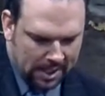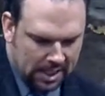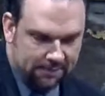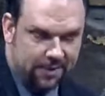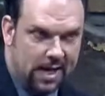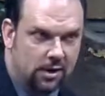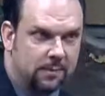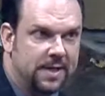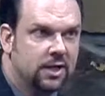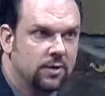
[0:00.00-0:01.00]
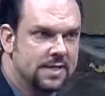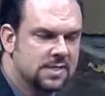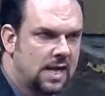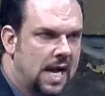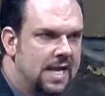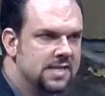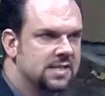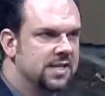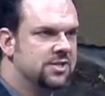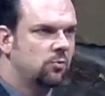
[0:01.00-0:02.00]
And if they are to be
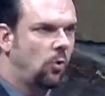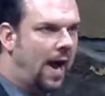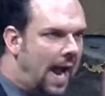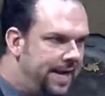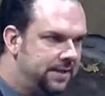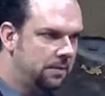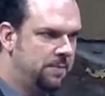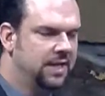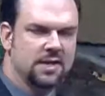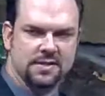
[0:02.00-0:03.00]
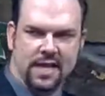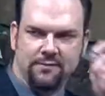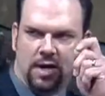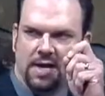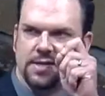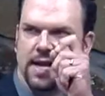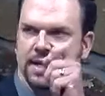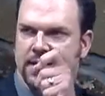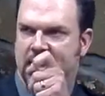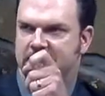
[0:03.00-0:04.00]
criticized, it is right because they have not
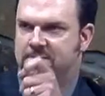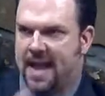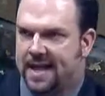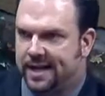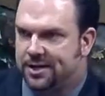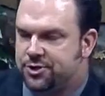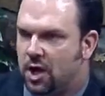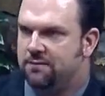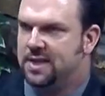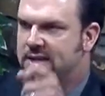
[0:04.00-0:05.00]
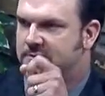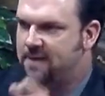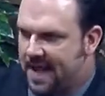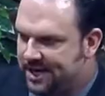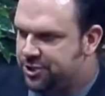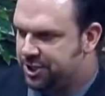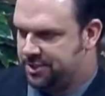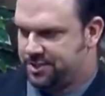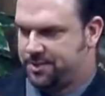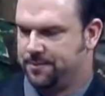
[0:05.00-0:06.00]
taken advantage of the
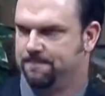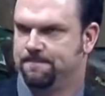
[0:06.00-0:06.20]
advantages.